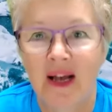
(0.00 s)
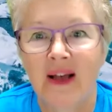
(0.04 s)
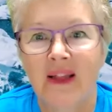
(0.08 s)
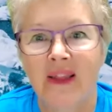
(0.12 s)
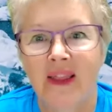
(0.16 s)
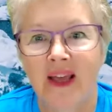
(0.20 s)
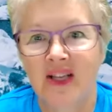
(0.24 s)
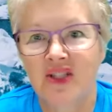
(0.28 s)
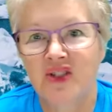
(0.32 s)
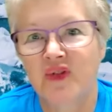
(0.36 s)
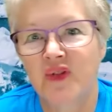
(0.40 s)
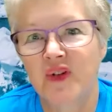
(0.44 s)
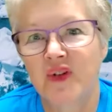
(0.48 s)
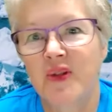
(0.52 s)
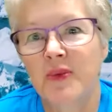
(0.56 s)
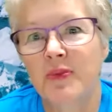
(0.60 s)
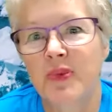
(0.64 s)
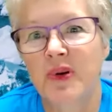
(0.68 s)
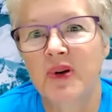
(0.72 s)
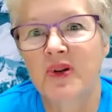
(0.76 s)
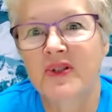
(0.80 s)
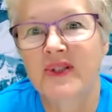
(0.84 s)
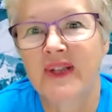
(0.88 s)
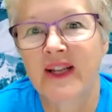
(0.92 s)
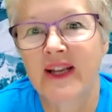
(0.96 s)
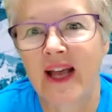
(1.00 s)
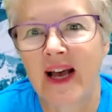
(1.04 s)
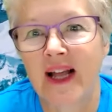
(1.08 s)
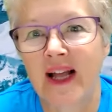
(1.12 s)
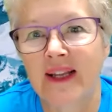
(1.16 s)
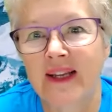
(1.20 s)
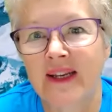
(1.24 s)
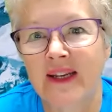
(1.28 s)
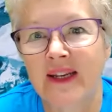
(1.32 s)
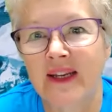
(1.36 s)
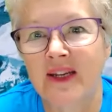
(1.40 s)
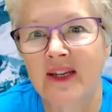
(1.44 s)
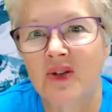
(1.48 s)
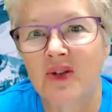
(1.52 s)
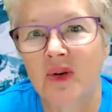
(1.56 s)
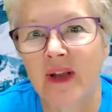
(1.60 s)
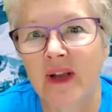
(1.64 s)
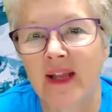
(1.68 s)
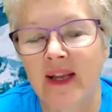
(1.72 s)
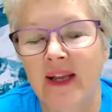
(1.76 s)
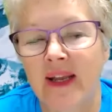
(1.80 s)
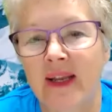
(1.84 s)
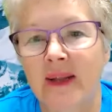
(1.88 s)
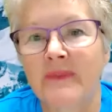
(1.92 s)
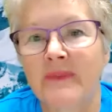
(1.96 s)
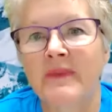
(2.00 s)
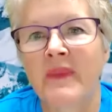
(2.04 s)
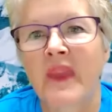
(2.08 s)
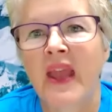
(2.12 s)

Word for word: that's for the personality training